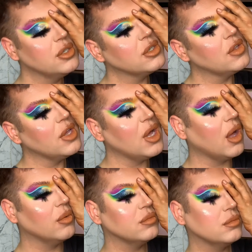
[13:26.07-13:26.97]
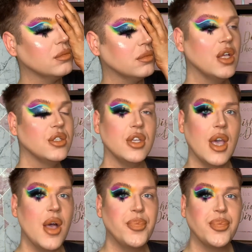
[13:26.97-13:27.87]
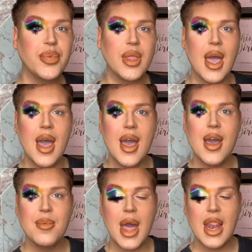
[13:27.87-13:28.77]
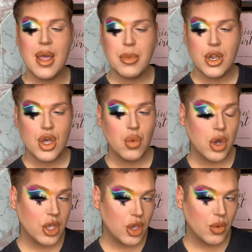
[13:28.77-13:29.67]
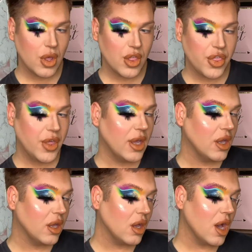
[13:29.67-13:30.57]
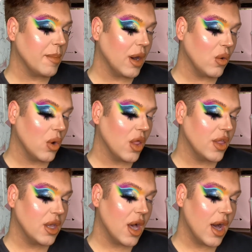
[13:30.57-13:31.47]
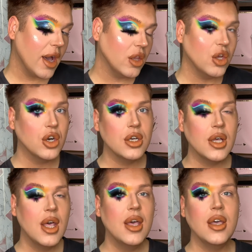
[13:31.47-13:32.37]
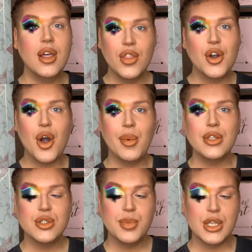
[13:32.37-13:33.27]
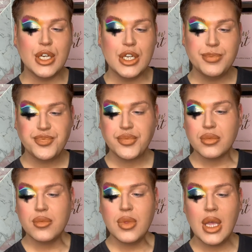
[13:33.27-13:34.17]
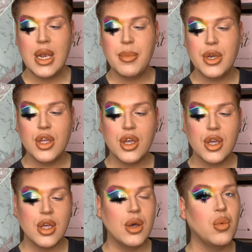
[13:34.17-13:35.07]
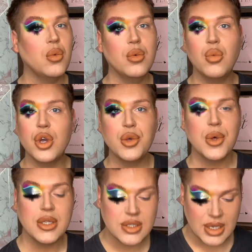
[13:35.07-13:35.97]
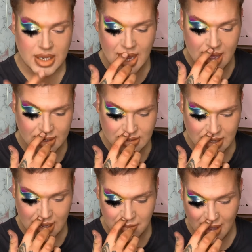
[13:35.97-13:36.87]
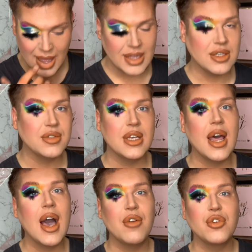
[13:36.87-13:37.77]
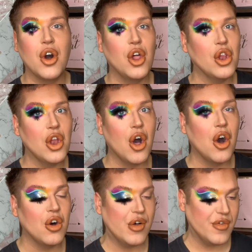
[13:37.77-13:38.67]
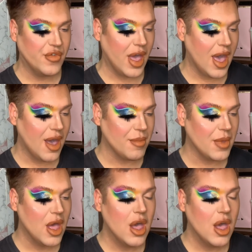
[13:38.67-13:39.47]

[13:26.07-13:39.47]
like that. So yeah, let me know what you think about the eye look in the comments below. Let me know what you want to see next. As I've said, I have got a lot of